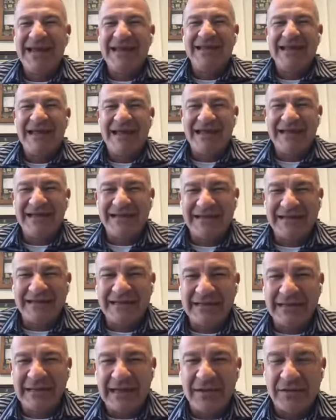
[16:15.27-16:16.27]
they
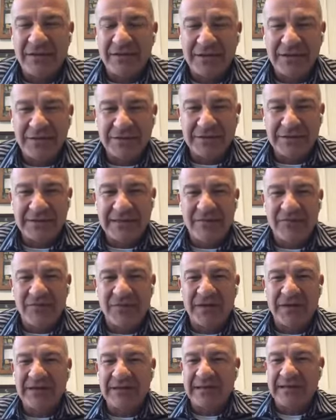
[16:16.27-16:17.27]
uh, they'll they'll
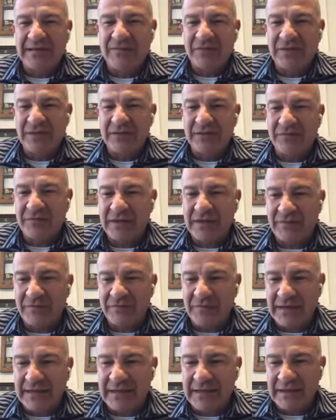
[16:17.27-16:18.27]
definitely leave you if they if
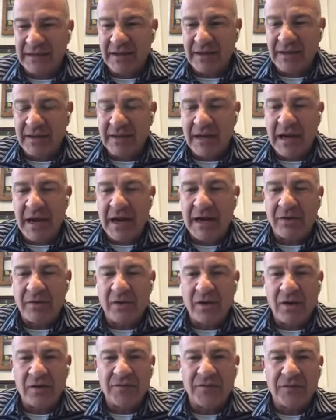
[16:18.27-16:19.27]
they get a, a higher
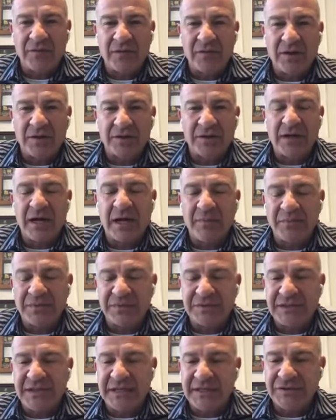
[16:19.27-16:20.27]
offer on
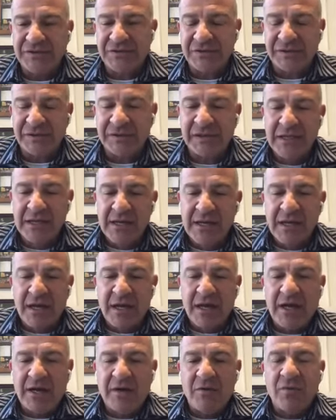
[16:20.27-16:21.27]
compensation.
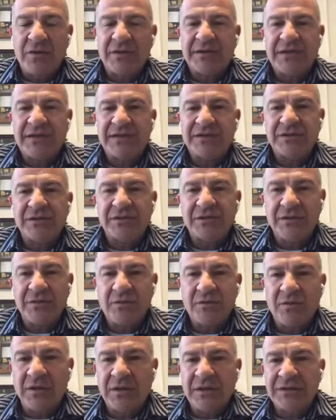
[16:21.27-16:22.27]
Uh, with these
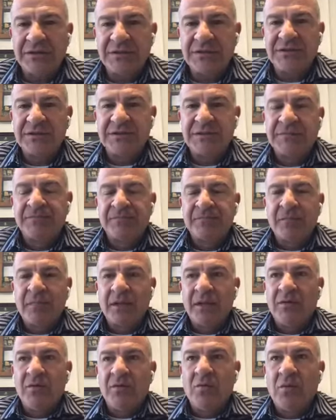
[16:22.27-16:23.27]
new ones,
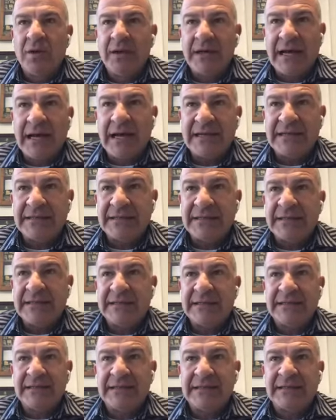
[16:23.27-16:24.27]
what I
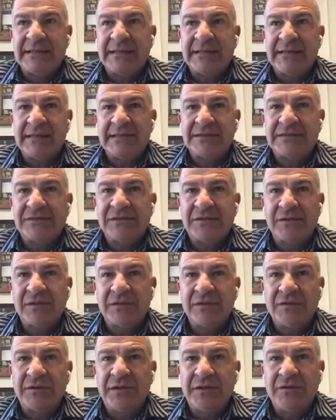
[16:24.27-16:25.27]
did uh, to
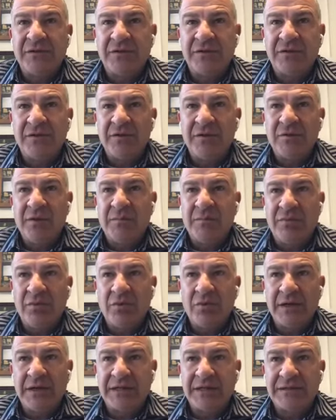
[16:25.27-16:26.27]
earn the new
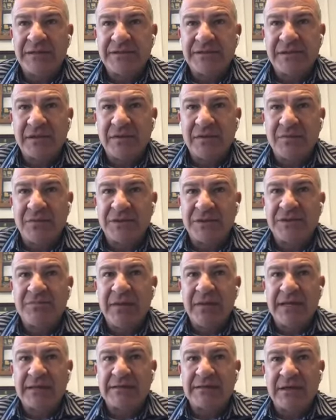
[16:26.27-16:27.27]
employees' uh,
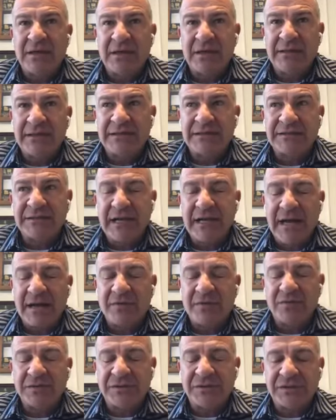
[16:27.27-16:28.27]
respect on this
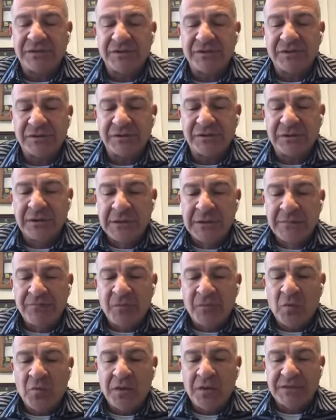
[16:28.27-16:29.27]
acquisition
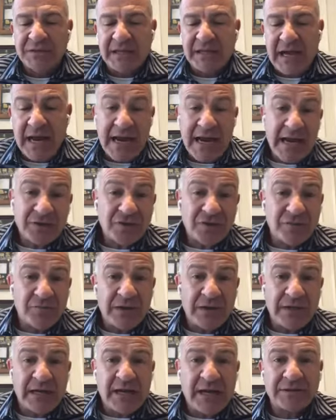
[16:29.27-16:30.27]
was I actually
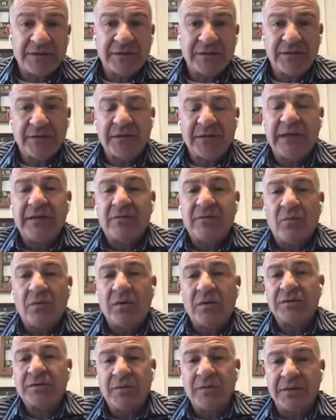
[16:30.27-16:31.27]
went out there and
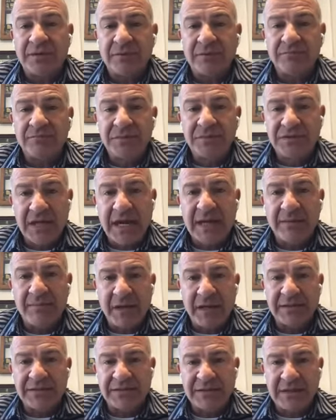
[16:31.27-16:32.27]
worked with them side
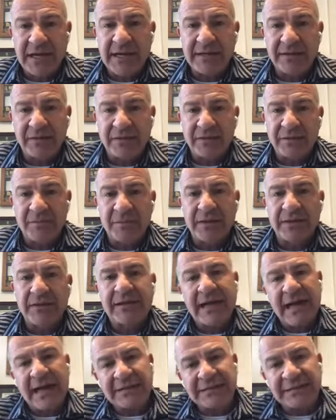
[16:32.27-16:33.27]
by side a little bit,
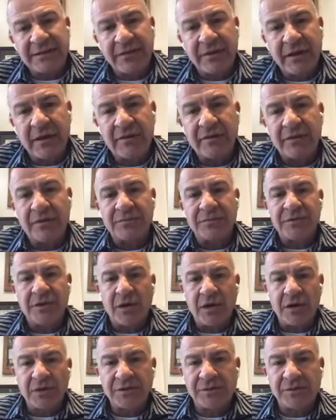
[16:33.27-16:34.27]
got to know them,
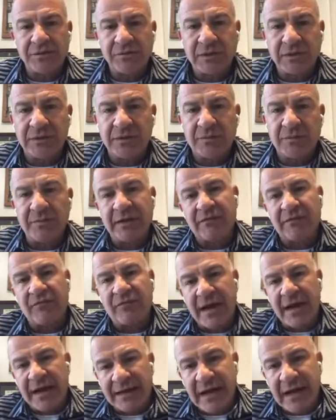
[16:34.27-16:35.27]
talked to them a little bit,
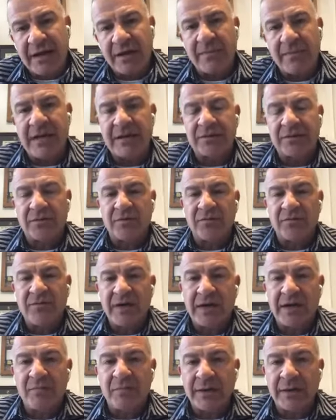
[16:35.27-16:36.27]
find out about their
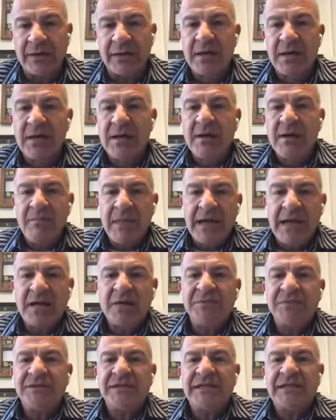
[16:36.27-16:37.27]
family, make
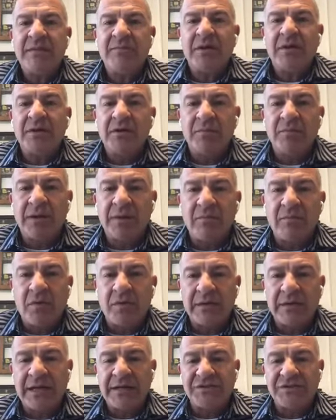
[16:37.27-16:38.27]
them seem a little bit
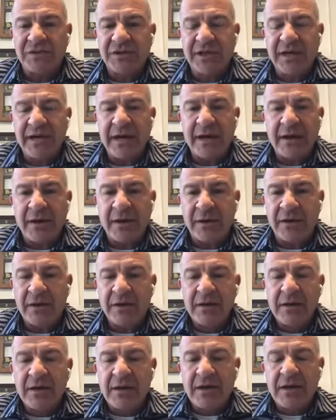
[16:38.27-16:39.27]
more that you care.
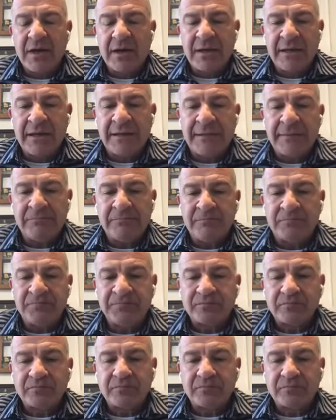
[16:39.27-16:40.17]
Um,